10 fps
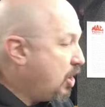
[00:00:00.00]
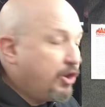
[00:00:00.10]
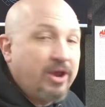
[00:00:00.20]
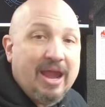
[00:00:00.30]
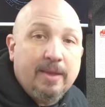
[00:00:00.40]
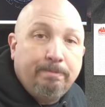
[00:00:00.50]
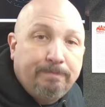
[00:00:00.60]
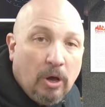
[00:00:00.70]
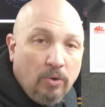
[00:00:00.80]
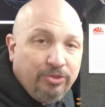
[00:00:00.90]
You're getting
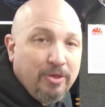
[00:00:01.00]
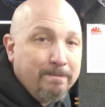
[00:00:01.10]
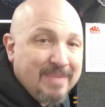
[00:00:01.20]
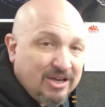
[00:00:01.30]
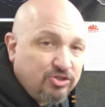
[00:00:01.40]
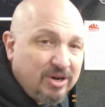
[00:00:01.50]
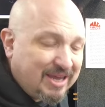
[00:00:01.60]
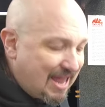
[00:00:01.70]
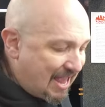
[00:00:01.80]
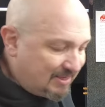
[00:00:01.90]
both the
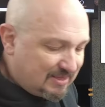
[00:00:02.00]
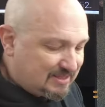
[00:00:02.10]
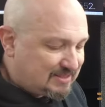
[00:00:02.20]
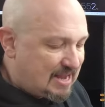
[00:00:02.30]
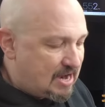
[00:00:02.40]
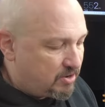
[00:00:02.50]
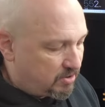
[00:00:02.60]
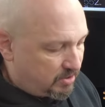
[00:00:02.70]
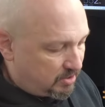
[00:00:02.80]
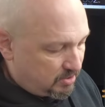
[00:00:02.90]
metric and the
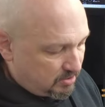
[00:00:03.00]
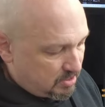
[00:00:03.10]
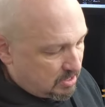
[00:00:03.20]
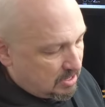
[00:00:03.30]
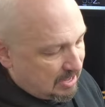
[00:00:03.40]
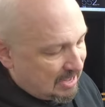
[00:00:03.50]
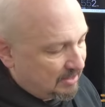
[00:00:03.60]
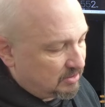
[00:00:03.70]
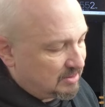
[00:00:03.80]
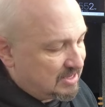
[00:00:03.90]
standard
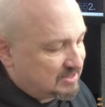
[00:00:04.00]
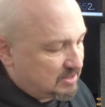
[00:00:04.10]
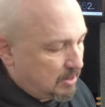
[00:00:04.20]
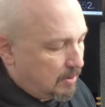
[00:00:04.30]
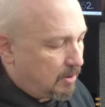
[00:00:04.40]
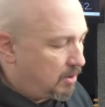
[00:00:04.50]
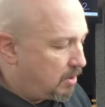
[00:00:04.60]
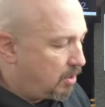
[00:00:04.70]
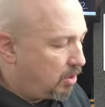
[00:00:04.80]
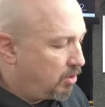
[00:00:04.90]
at this
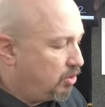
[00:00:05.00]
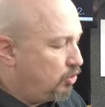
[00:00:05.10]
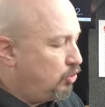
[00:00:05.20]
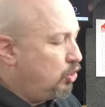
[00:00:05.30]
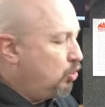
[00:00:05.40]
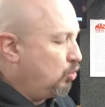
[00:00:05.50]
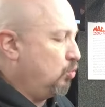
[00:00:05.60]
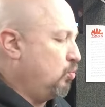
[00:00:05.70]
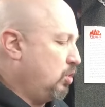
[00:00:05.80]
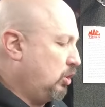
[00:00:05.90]

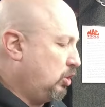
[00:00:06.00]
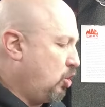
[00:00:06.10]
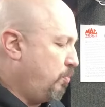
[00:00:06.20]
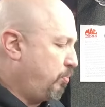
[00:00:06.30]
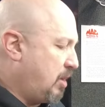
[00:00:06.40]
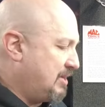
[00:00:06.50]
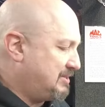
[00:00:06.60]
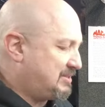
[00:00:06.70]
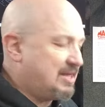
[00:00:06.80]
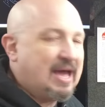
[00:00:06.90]
new low
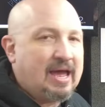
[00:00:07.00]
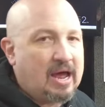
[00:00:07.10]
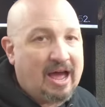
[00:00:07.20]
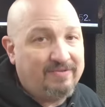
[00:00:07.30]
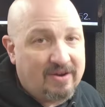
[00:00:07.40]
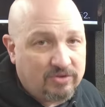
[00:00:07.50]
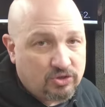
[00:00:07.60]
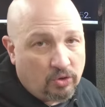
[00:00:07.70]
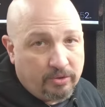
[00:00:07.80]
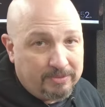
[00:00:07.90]
price that I've never
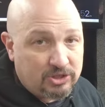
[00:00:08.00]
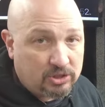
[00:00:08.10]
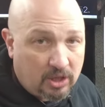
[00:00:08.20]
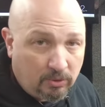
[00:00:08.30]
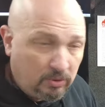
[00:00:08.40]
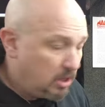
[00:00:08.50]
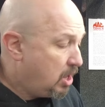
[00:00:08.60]
sold them this low.